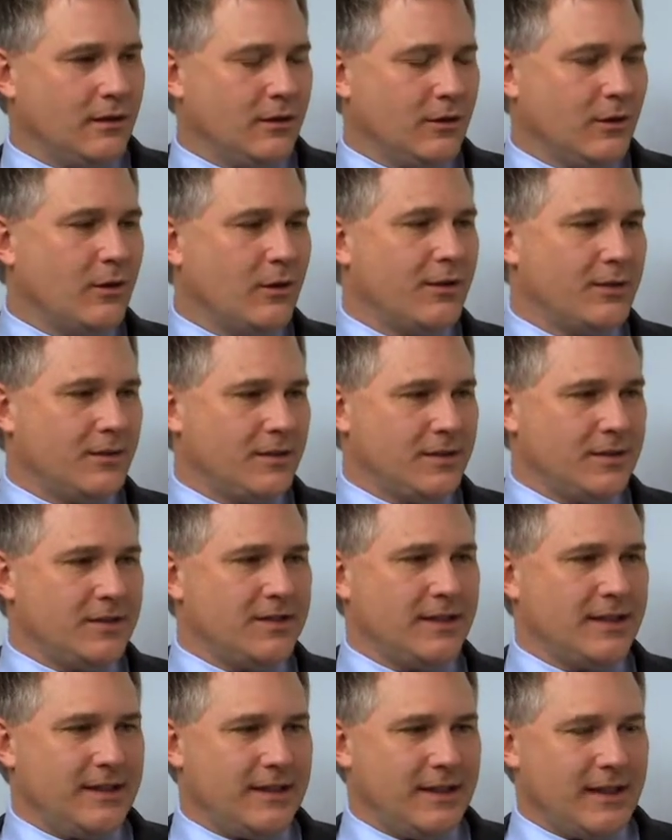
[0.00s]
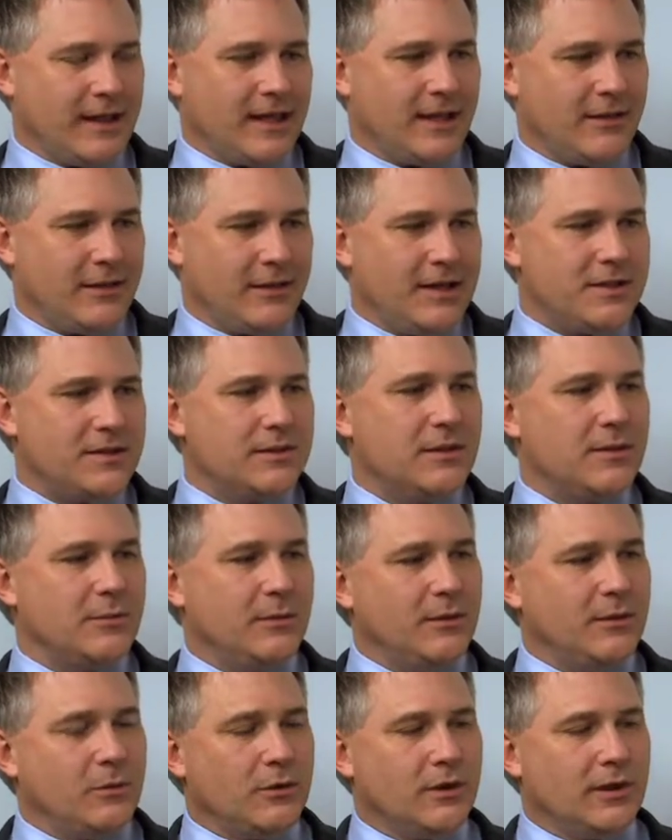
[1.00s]
co authors inside the IRS, and
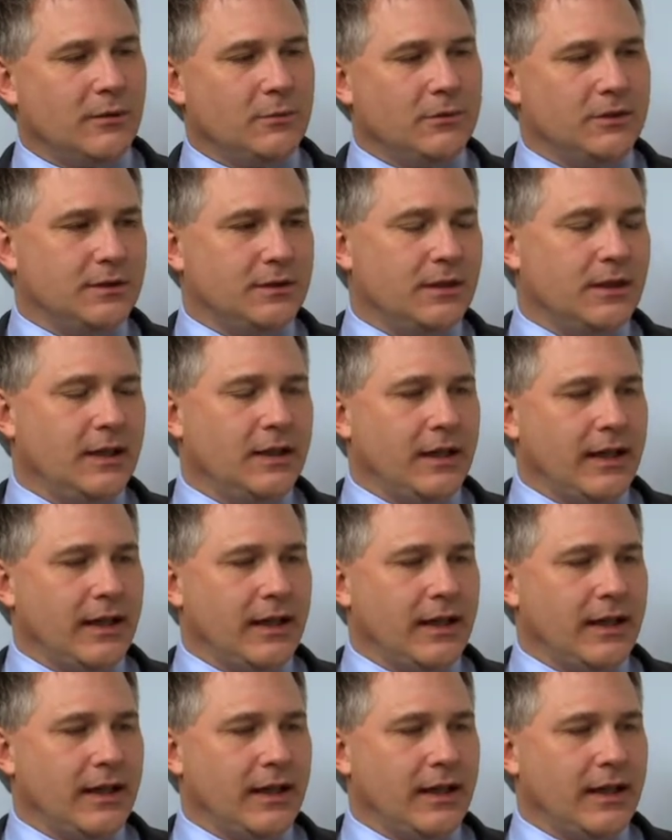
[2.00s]
we were able to